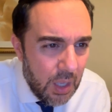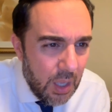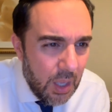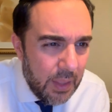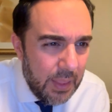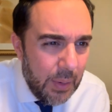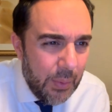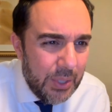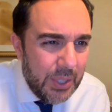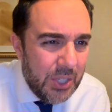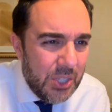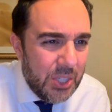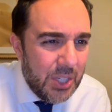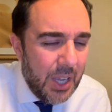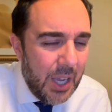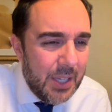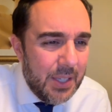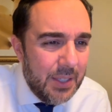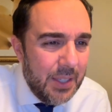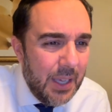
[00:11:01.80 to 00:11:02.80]
They were
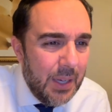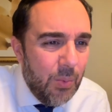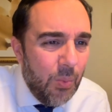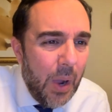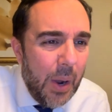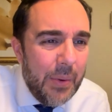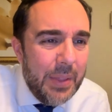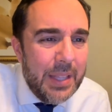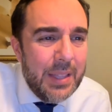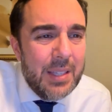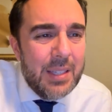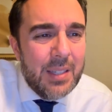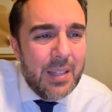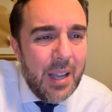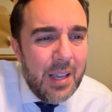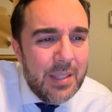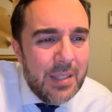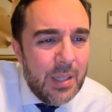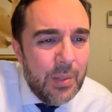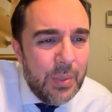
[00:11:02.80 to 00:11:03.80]
disgusted. Why were they
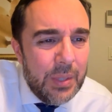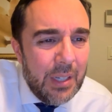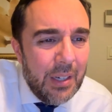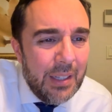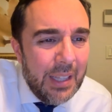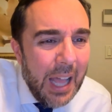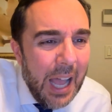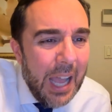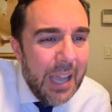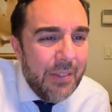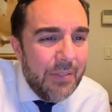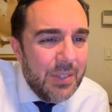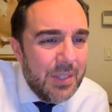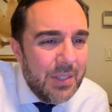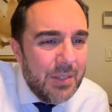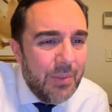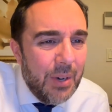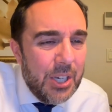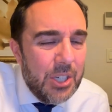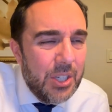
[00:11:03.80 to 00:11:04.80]
disgusted with their
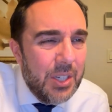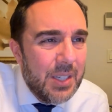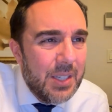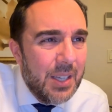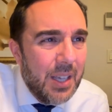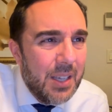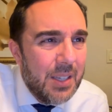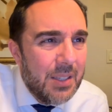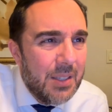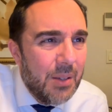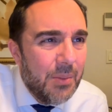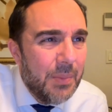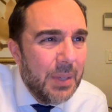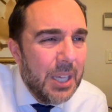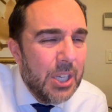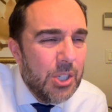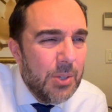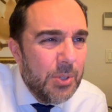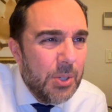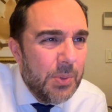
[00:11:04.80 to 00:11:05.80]
lives? Rashi says the
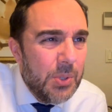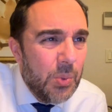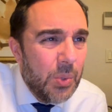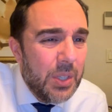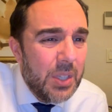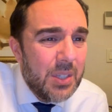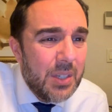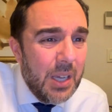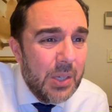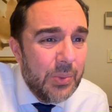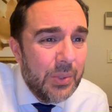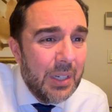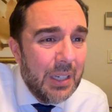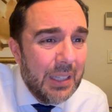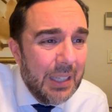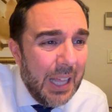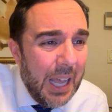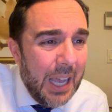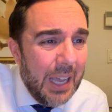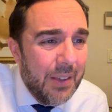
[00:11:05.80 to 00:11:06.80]
Egyptians were disgusted with their
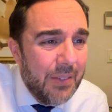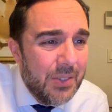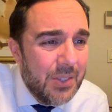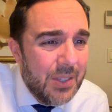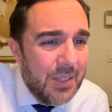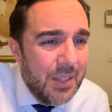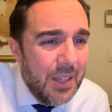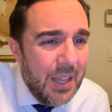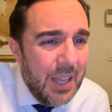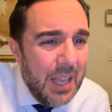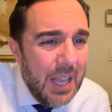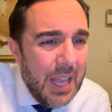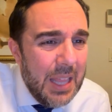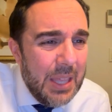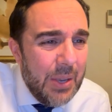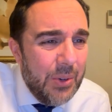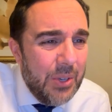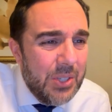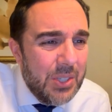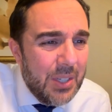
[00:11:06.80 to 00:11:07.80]
lives. They
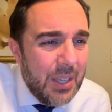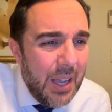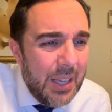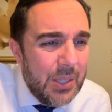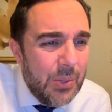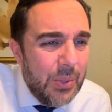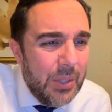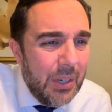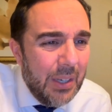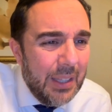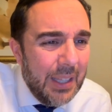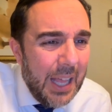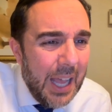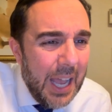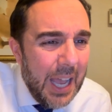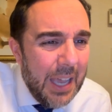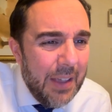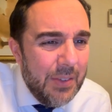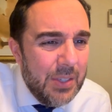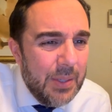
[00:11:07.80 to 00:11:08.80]
were disgusted with their
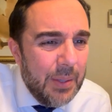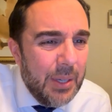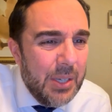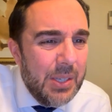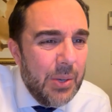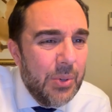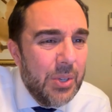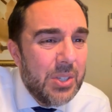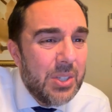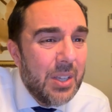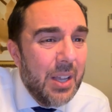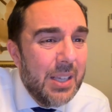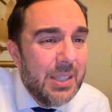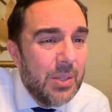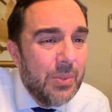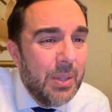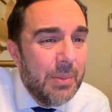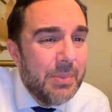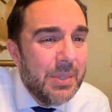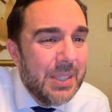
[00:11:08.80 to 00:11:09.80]
lives because they were disgusted
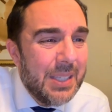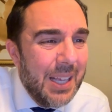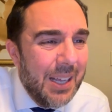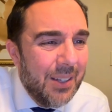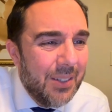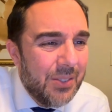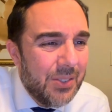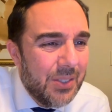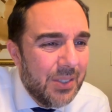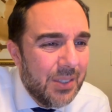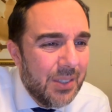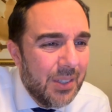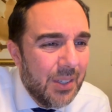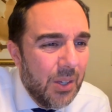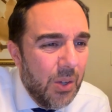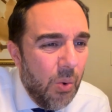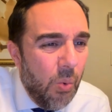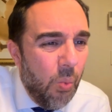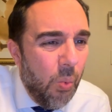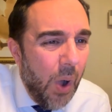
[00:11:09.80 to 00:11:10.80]
with themselves.
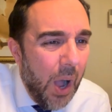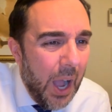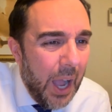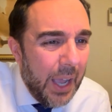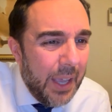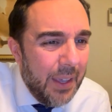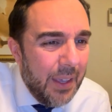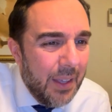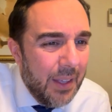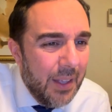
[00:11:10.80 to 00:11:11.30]
Why?